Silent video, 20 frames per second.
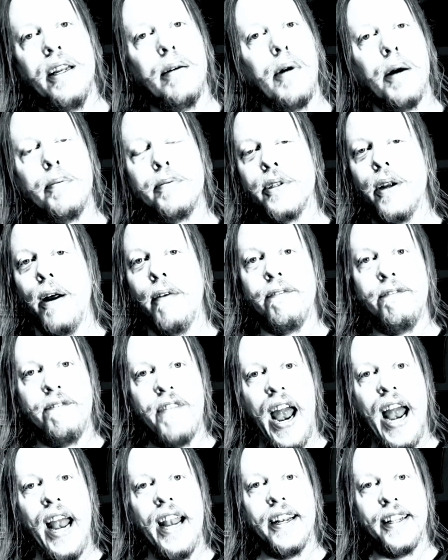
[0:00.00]
'em ups are
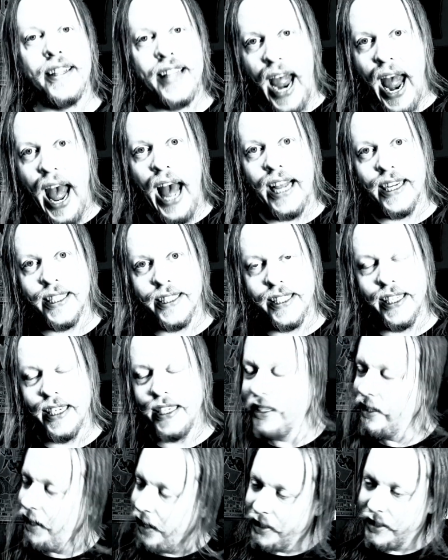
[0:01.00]

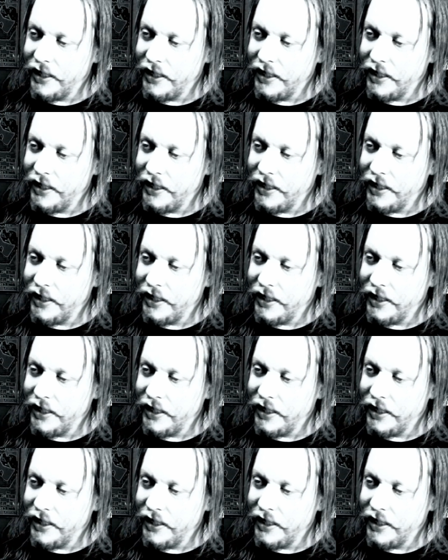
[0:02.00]
fantastic. It's